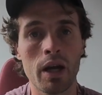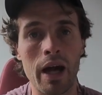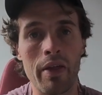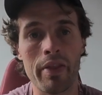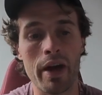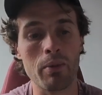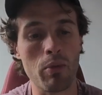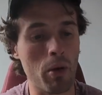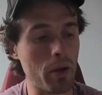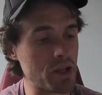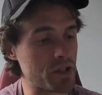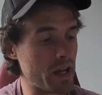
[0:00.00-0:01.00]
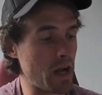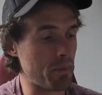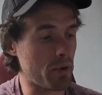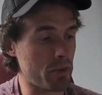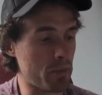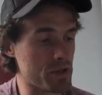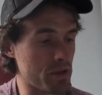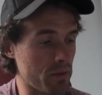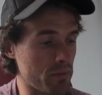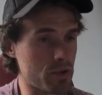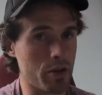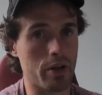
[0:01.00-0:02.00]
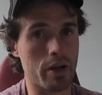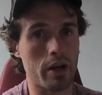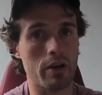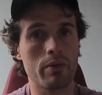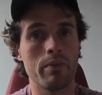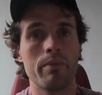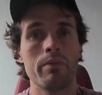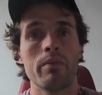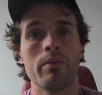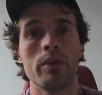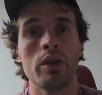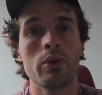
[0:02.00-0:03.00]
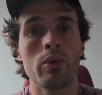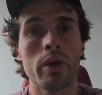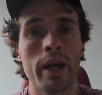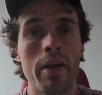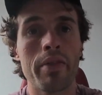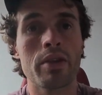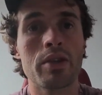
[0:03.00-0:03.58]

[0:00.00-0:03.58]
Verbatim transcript: And then what will actually happen, which I'll show you now, you will get the